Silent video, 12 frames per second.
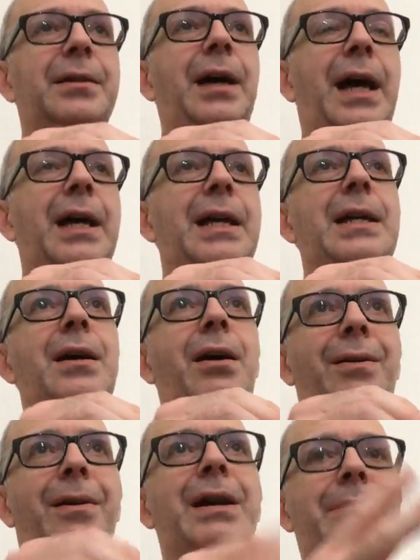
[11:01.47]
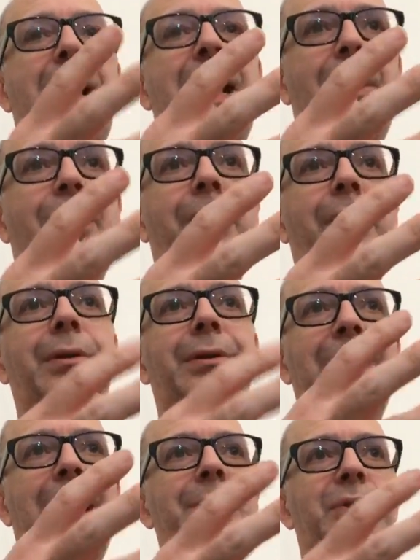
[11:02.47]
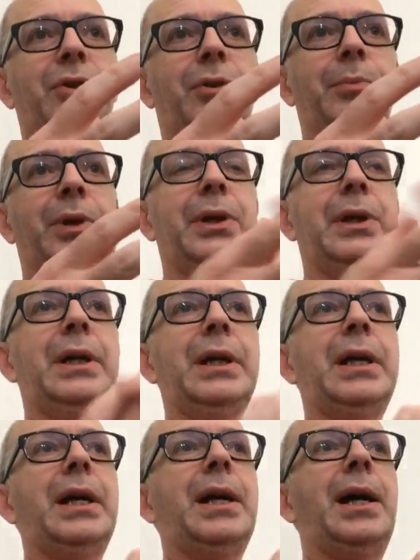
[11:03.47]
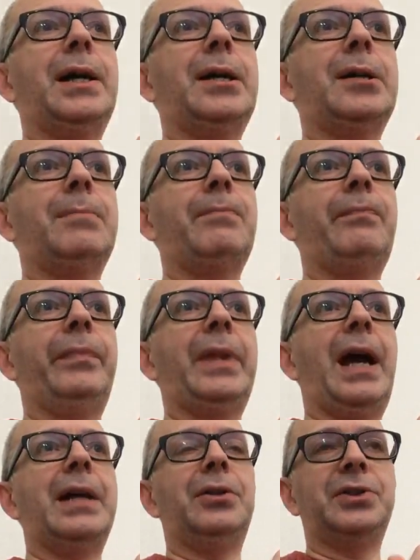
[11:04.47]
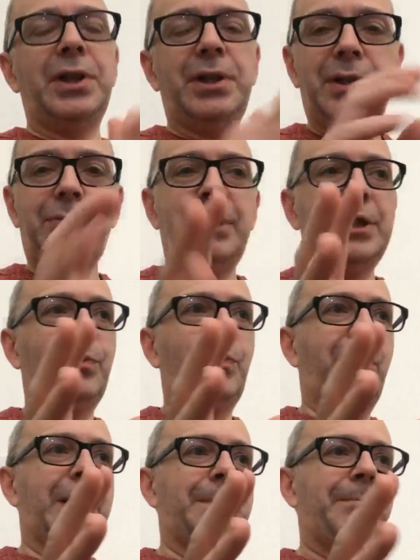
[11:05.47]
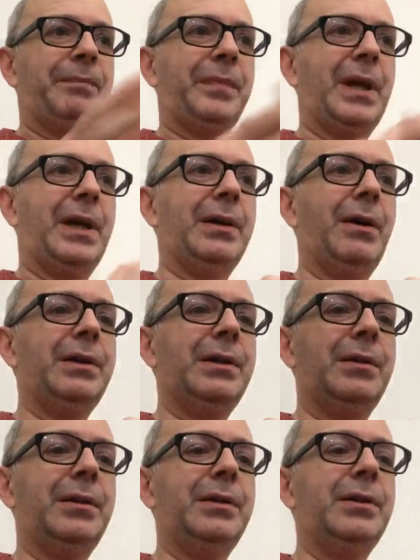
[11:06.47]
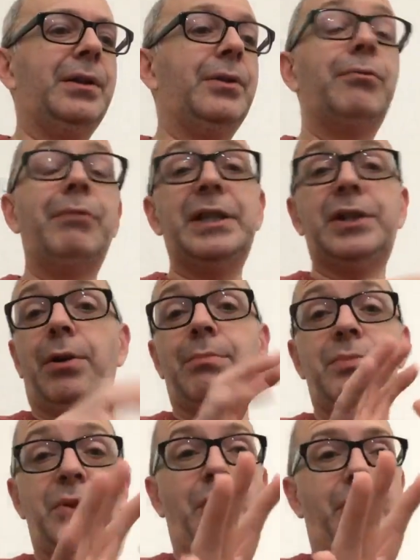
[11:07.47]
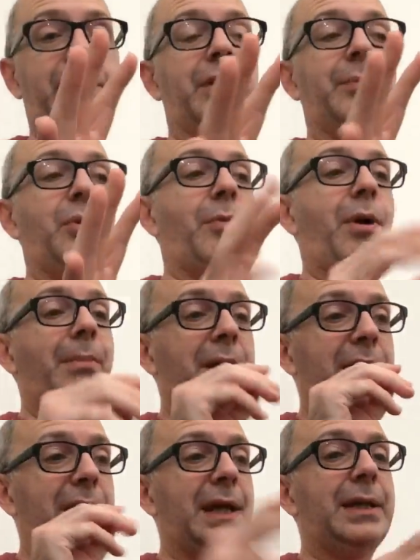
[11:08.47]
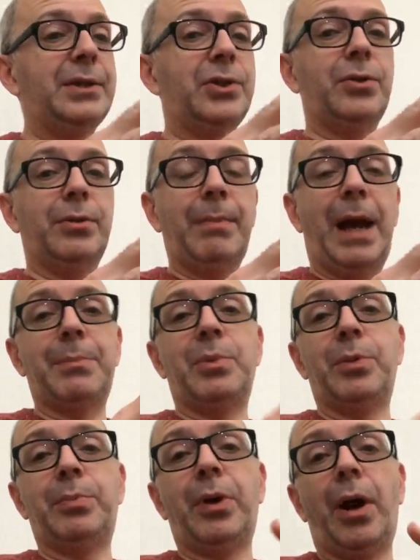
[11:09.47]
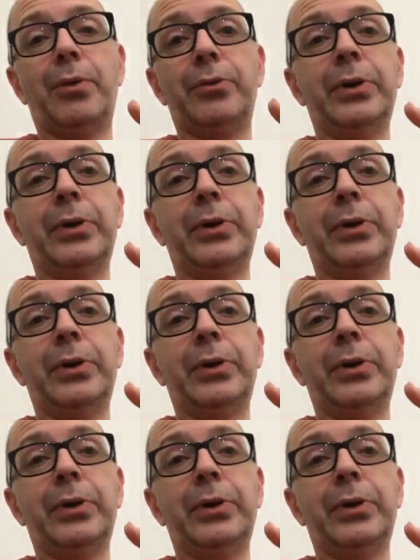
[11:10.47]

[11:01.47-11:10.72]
a high power laptop. And I'll tell you the reason why. And the reason I'm not going to put my money into a MacBook Pro